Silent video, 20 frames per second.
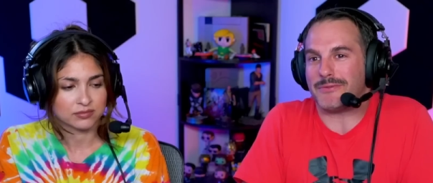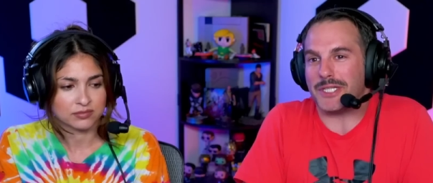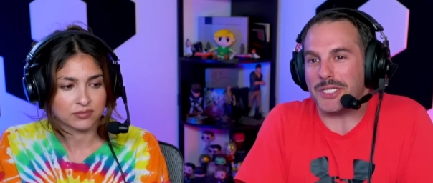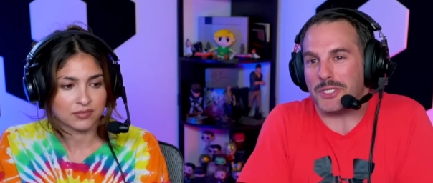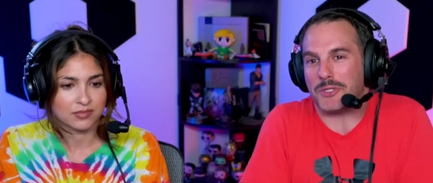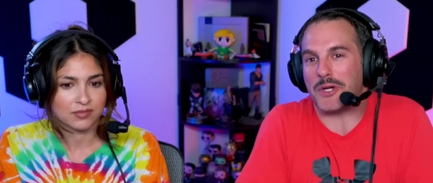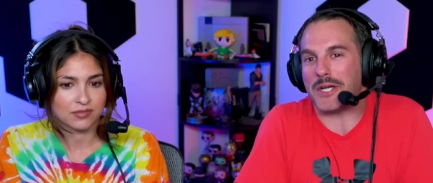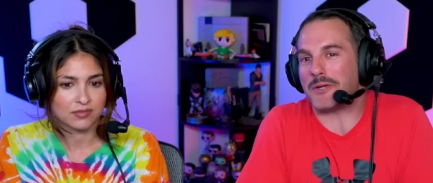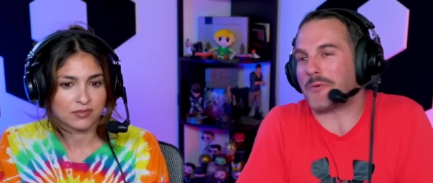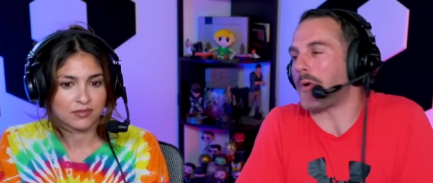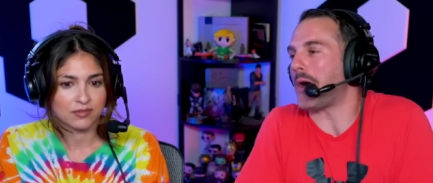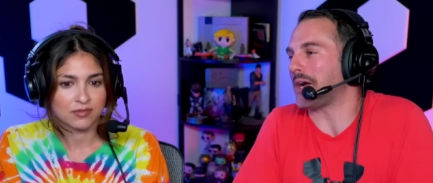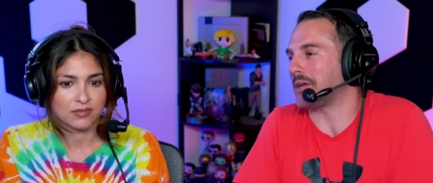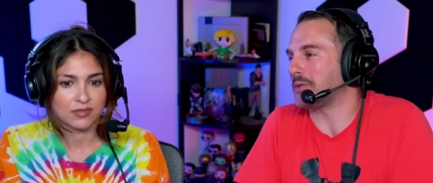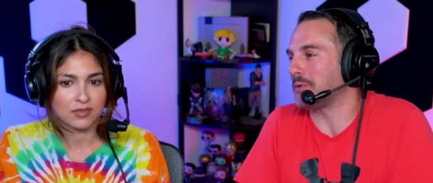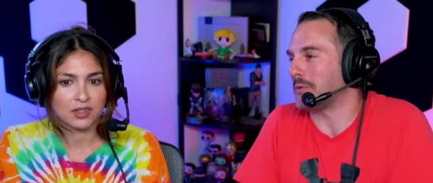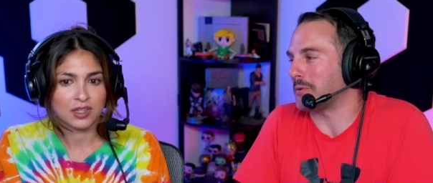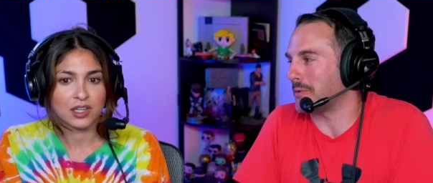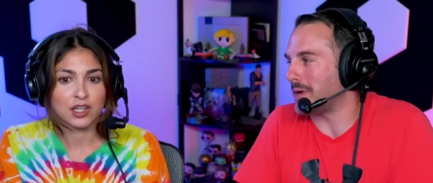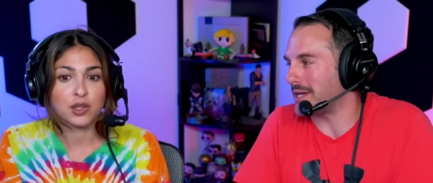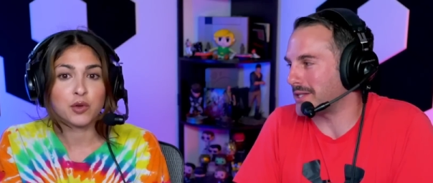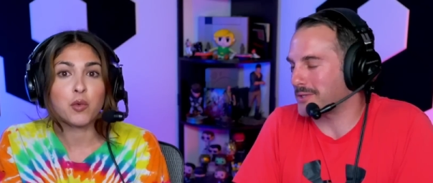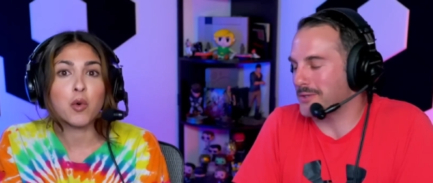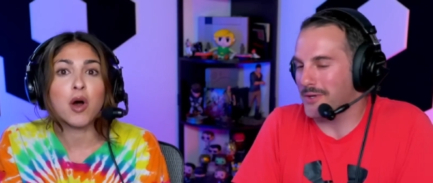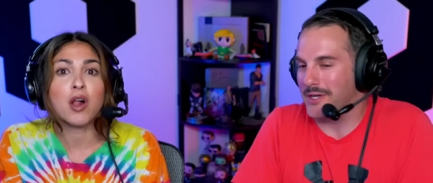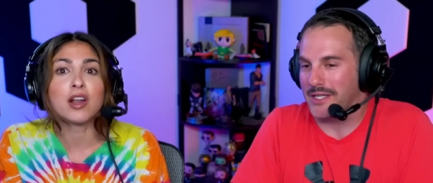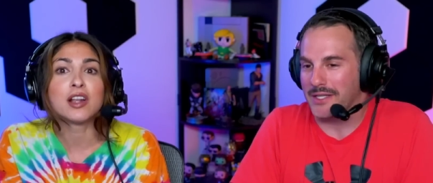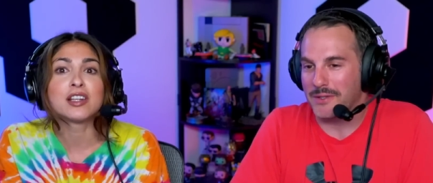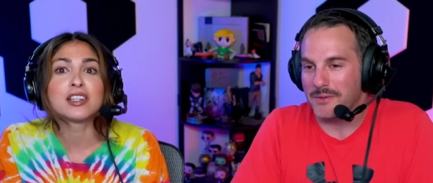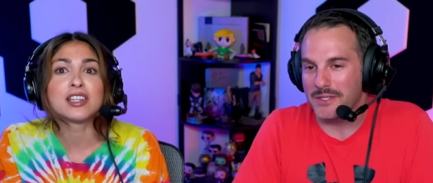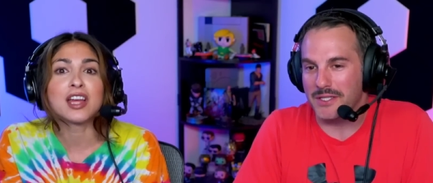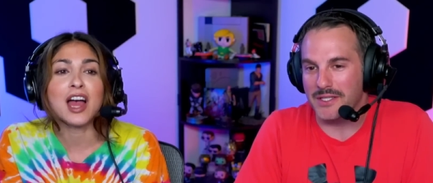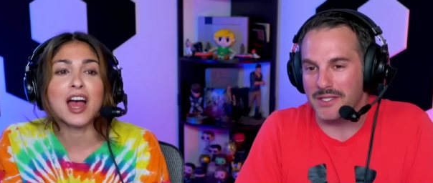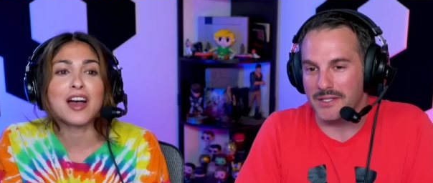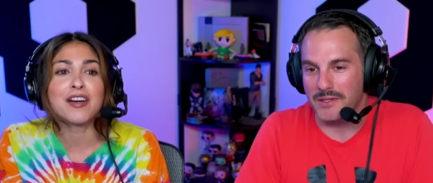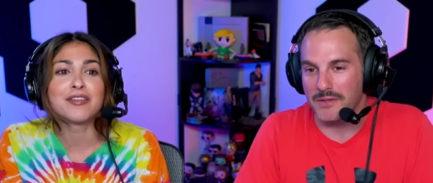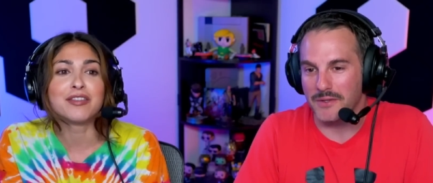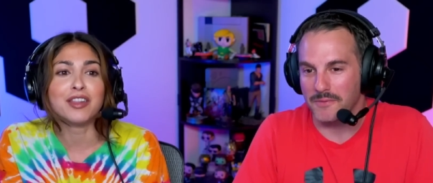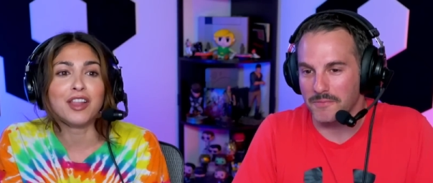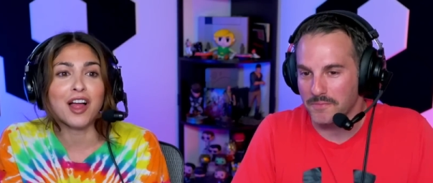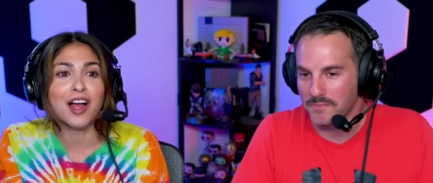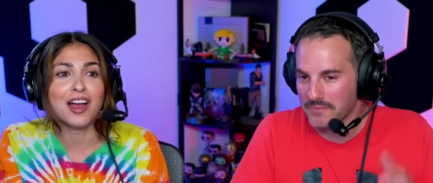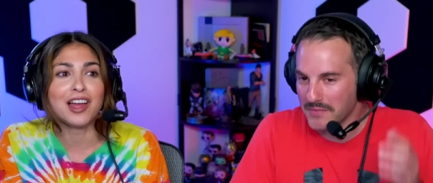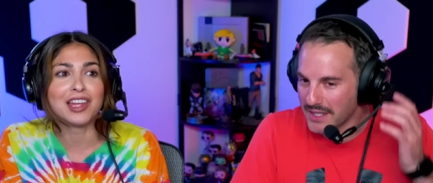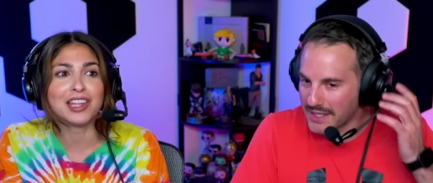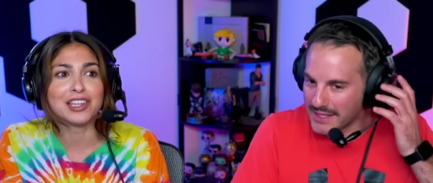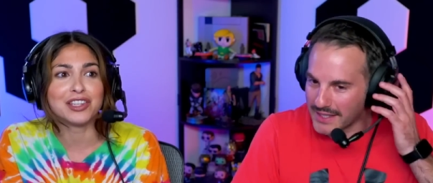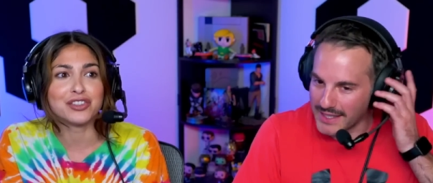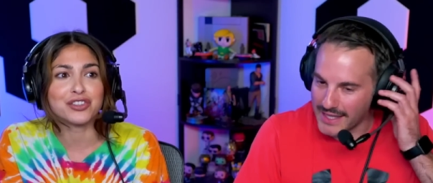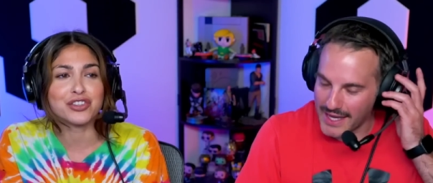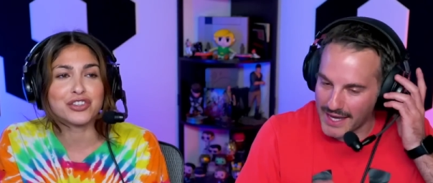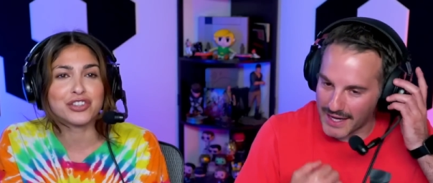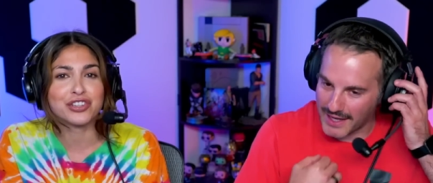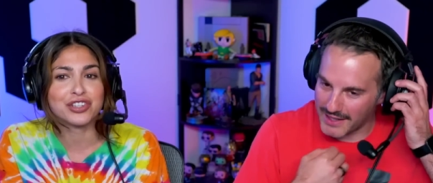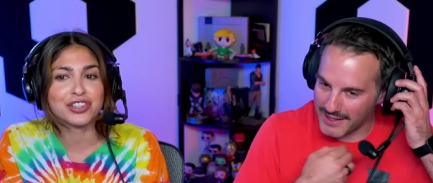Speaker 1: just trying to walk to a restaurant. He wanted he to just, have lunch. Yeah,